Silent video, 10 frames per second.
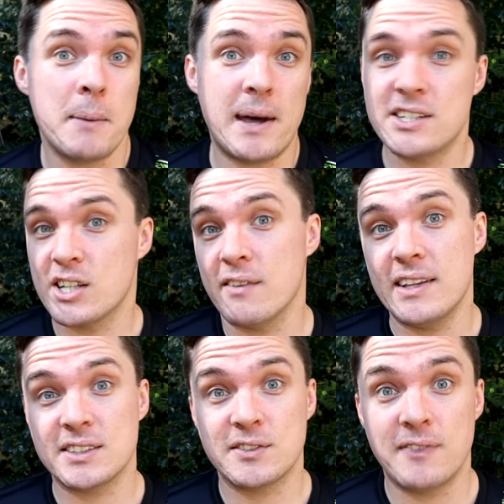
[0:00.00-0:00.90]
managed to
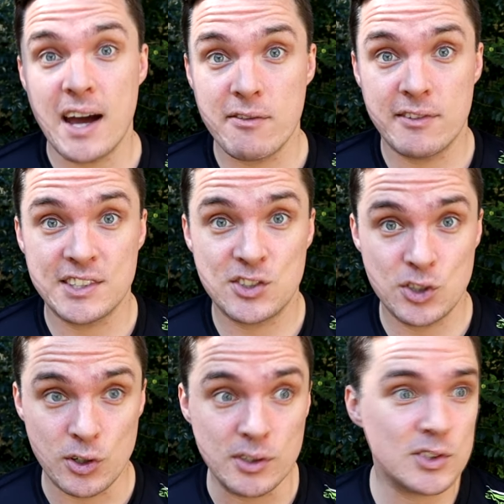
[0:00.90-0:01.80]
convince 5 of his
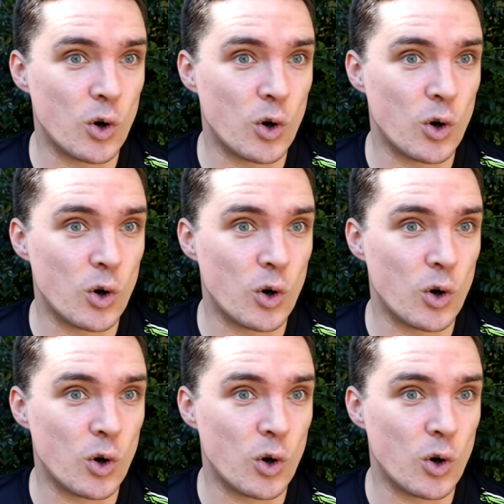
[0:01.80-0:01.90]
students,